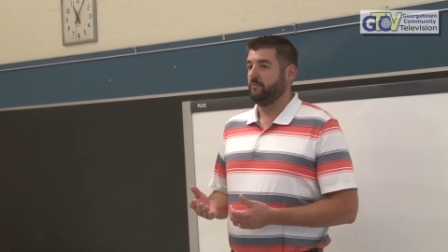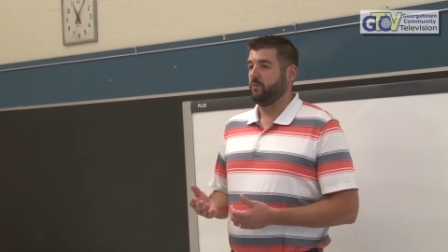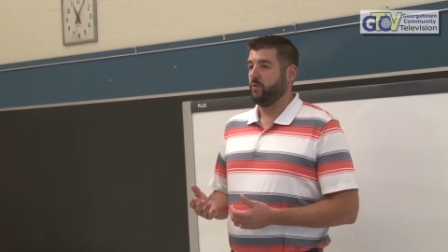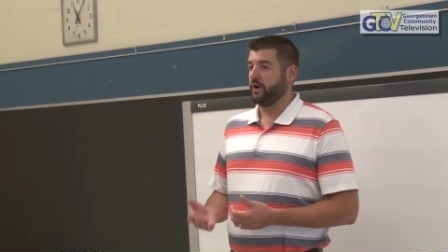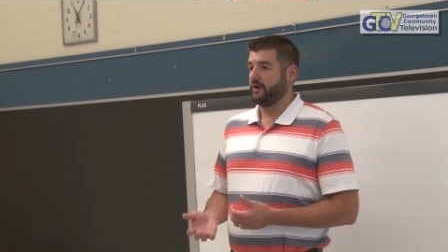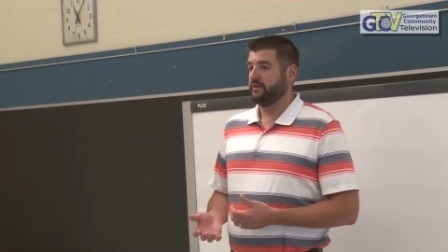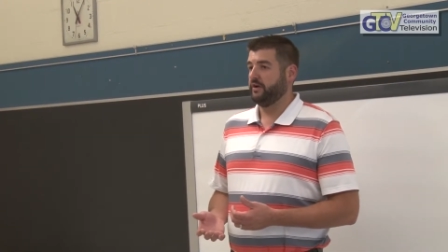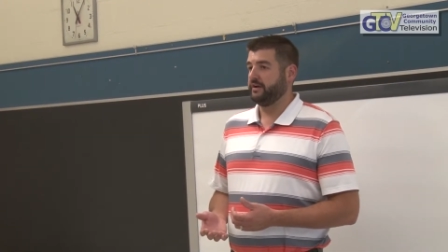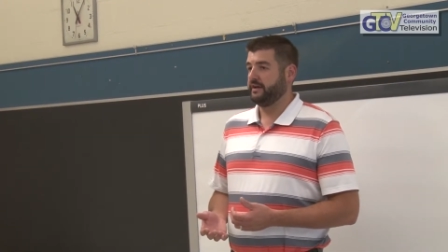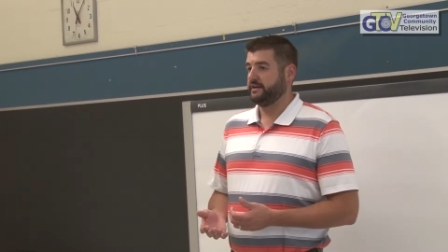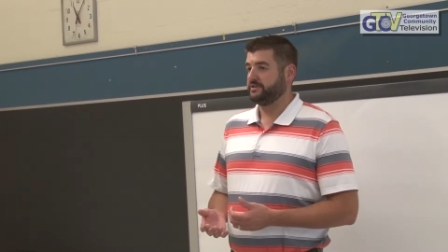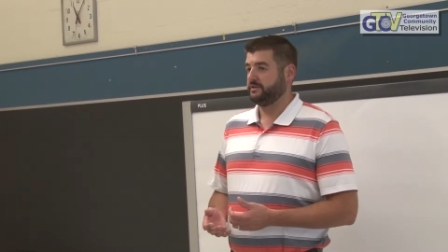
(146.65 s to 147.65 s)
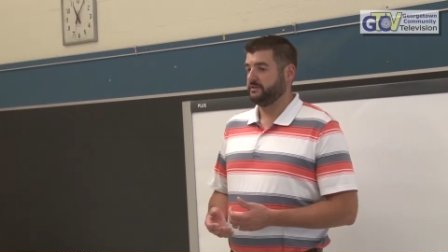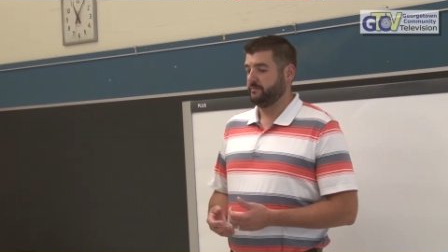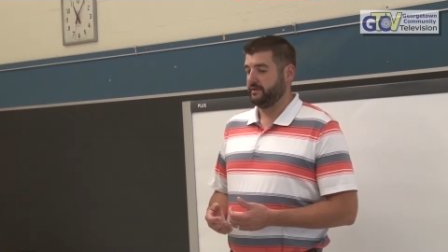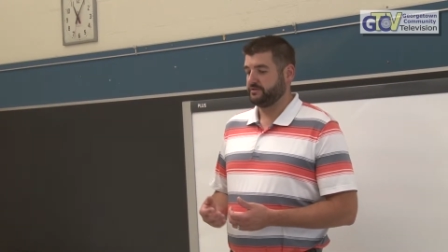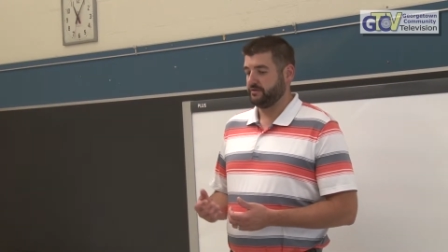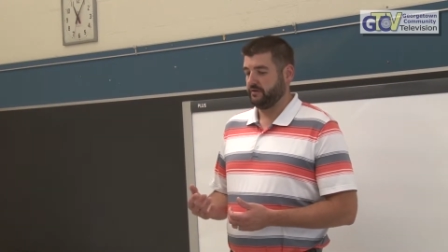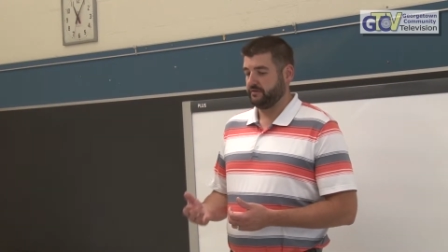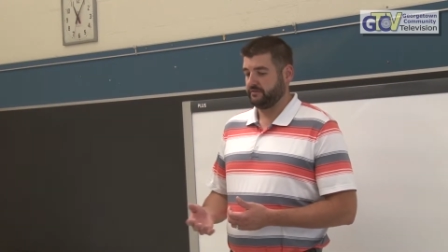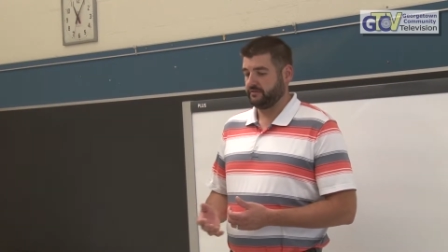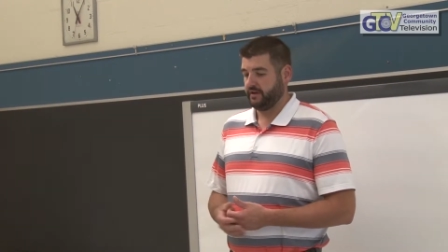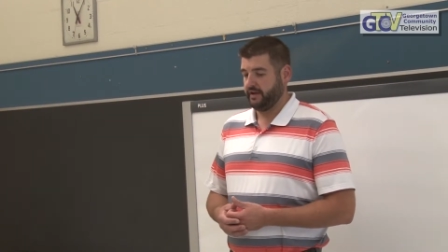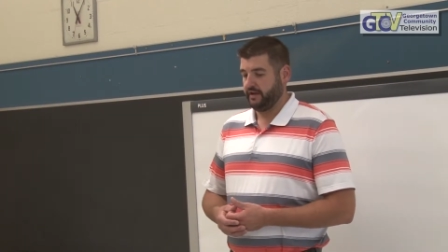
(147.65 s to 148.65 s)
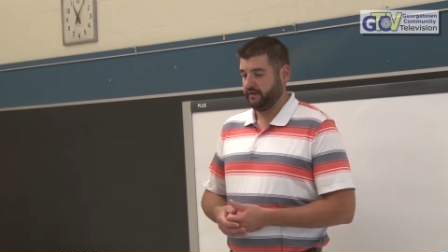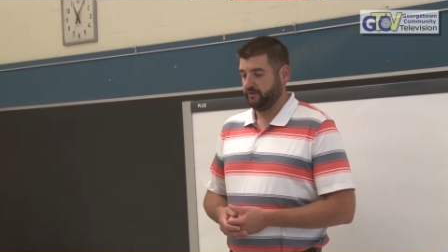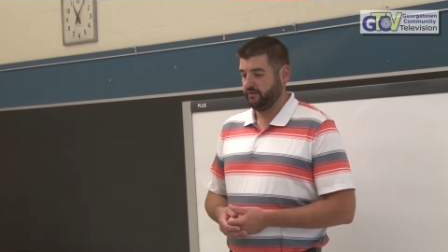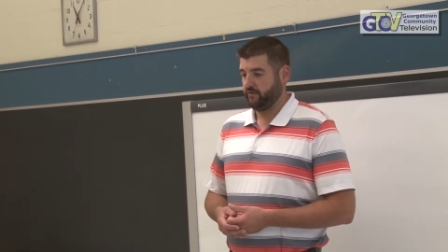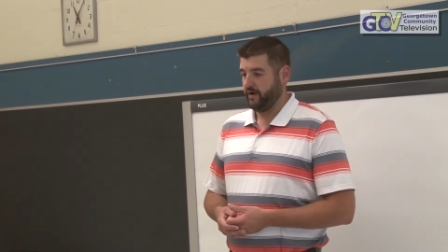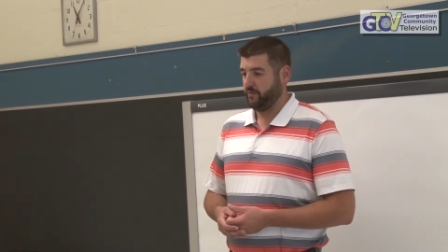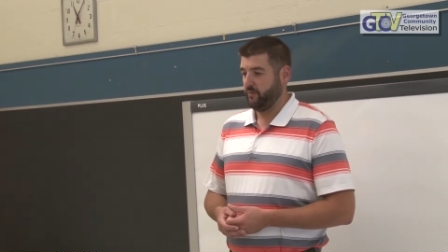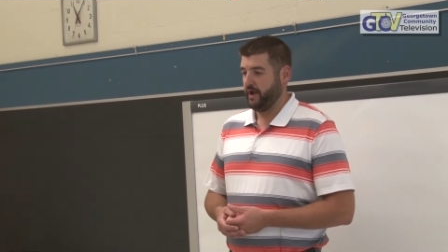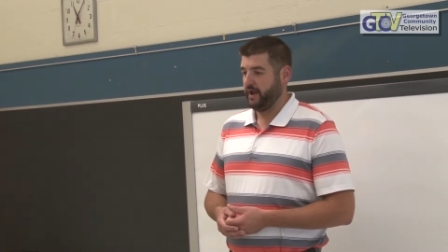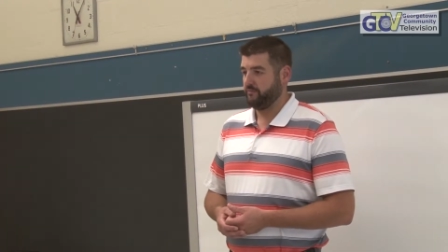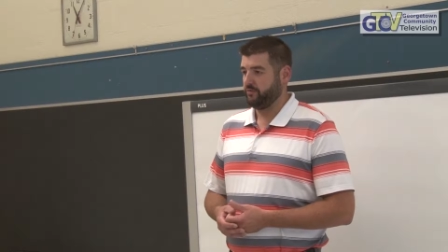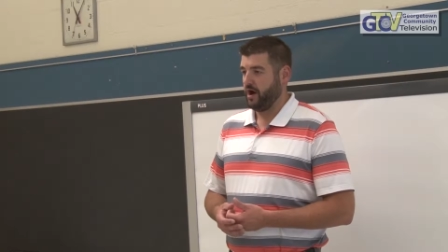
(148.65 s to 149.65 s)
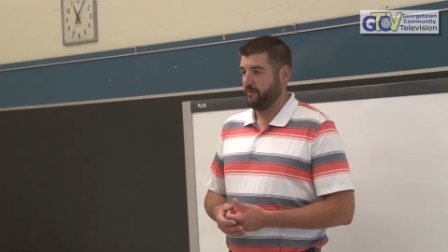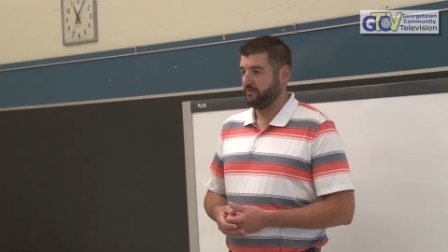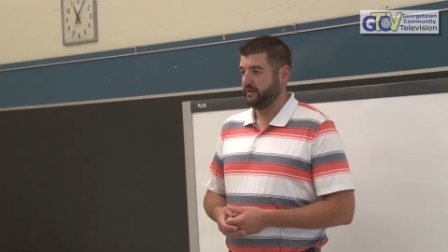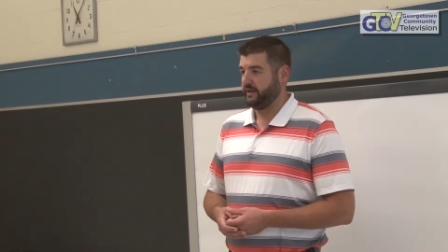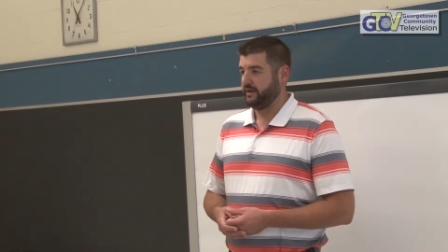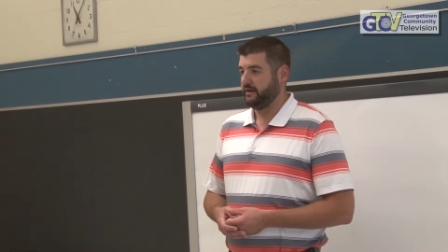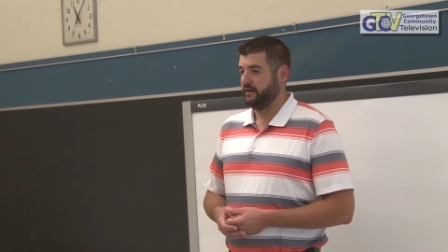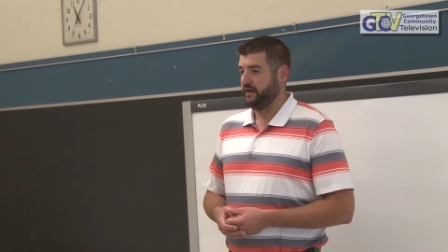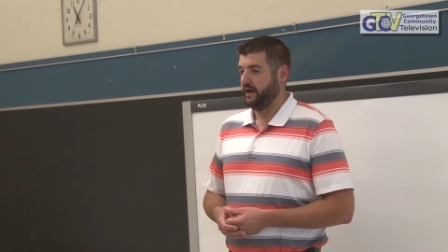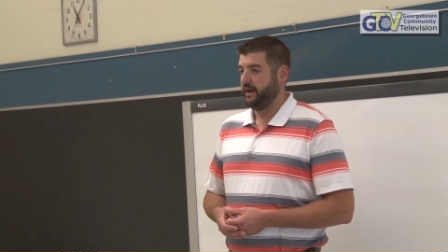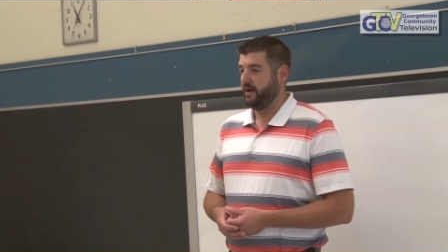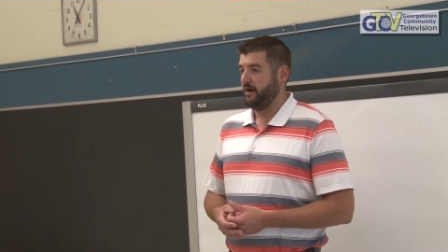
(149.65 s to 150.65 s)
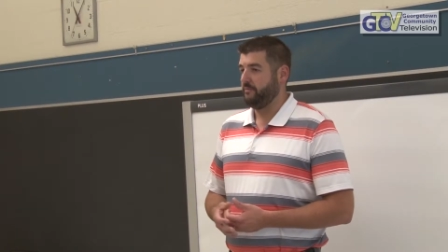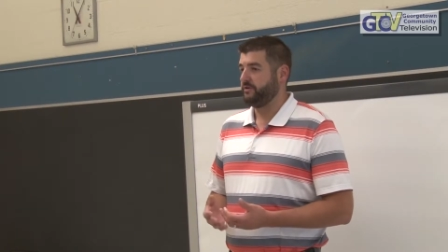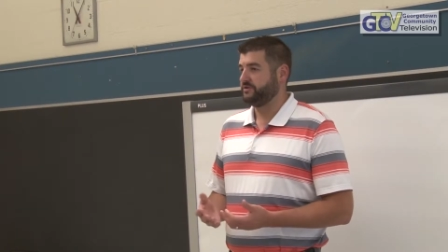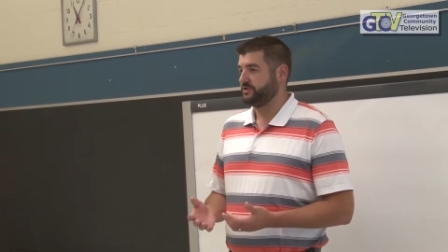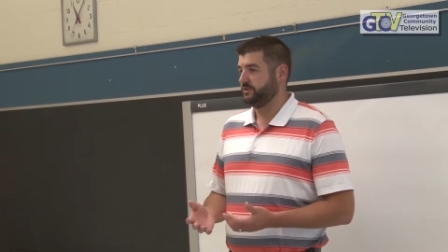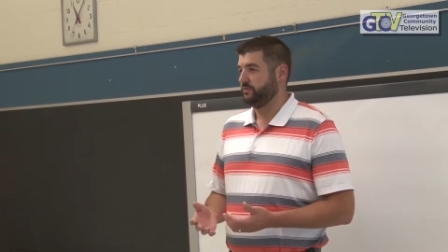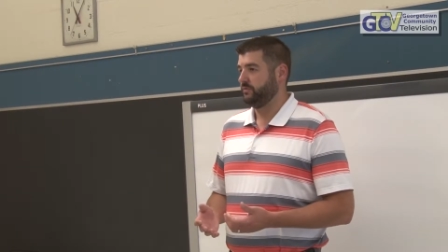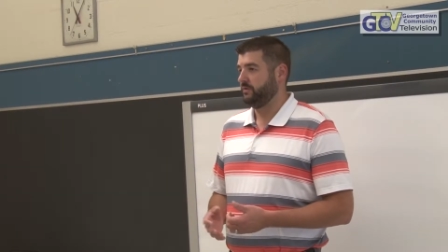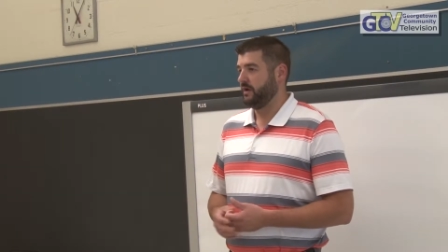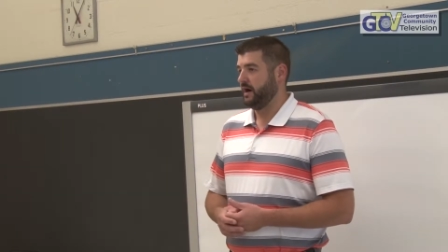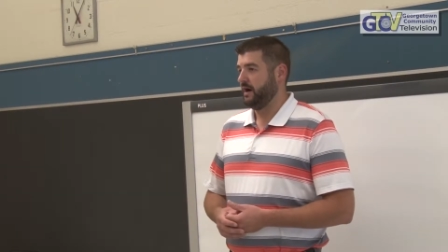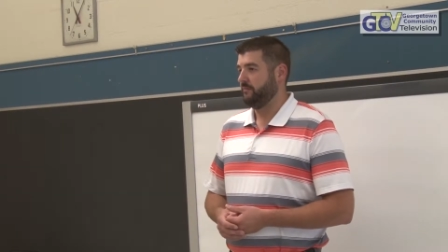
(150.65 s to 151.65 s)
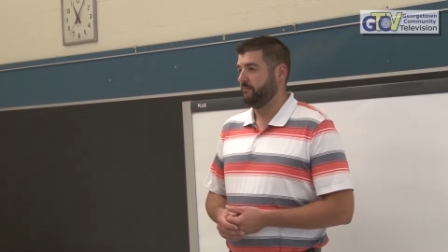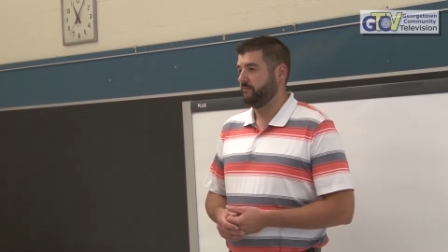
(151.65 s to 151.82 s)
work in your condition to make sure it's going to heal you the right way and properly and, and not push you um,